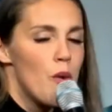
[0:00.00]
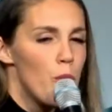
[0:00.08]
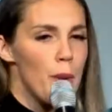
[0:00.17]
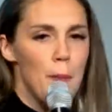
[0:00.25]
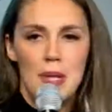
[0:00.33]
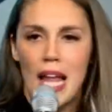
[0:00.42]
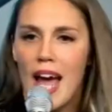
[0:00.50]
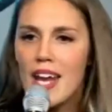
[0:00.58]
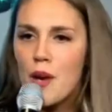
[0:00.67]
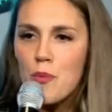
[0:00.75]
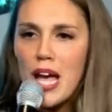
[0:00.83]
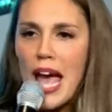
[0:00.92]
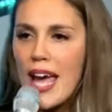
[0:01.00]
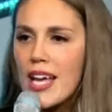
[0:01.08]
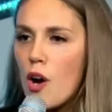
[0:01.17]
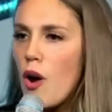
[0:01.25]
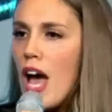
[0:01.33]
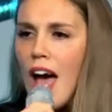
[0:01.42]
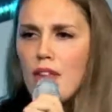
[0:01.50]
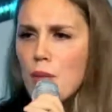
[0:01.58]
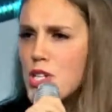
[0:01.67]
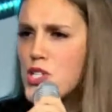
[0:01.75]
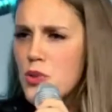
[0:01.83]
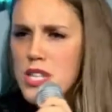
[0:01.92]
plan, and we hang out, and then we
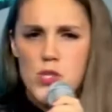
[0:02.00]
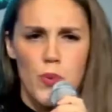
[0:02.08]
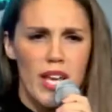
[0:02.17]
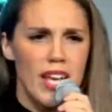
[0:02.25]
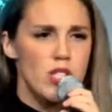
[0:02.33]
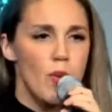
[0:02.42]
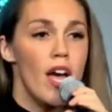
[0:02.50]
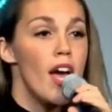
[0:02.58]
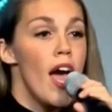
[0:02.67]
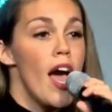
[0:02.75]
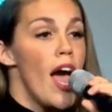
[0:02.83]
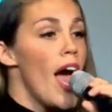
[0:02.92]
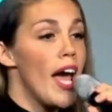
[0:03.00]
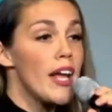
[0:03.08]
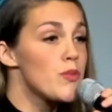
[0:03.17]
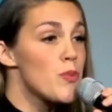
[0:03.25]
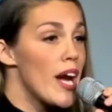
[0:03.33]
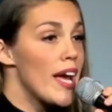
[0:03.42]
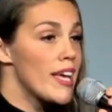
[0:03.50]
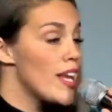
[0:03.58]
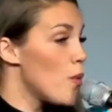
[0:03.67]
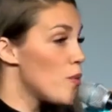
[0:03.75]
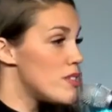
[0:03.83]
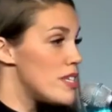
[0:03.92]
do these weekends away, and we're hanging
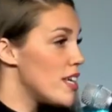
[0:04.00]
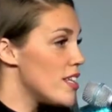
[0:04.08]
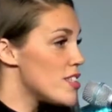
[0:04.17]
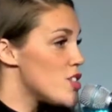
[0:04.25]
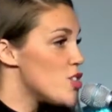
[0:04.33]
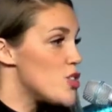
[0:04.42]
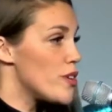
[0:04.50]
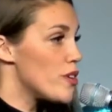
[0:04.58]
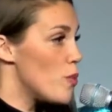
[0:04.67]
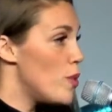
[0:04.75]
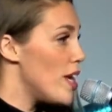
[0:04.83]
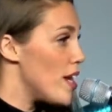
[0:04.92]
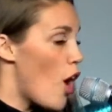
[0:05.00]
out with teens during the week.